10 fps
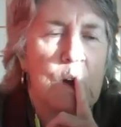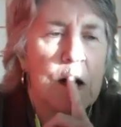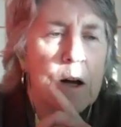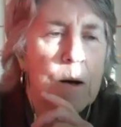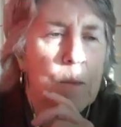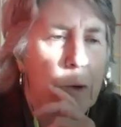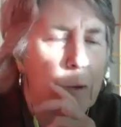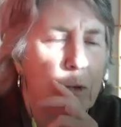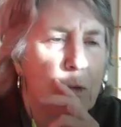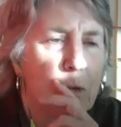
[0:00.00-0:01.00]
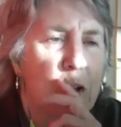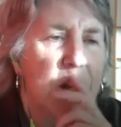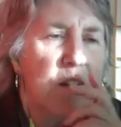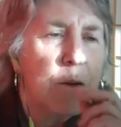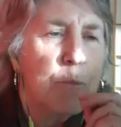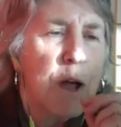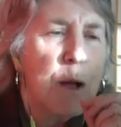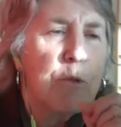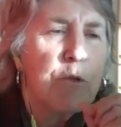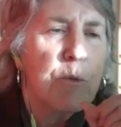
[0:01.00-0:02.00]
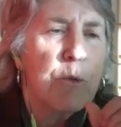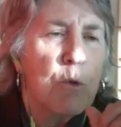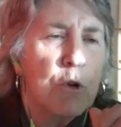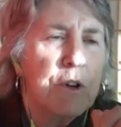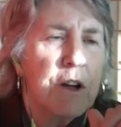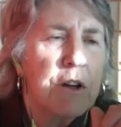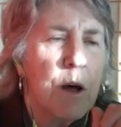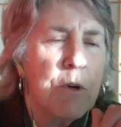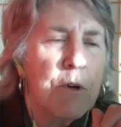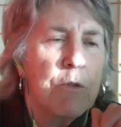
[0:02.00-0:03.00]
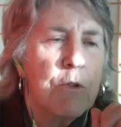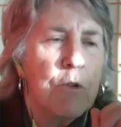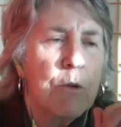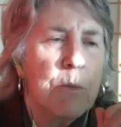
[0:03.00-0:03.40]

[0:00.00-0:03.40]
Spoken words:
I was reading a paper from the World Economic Forum,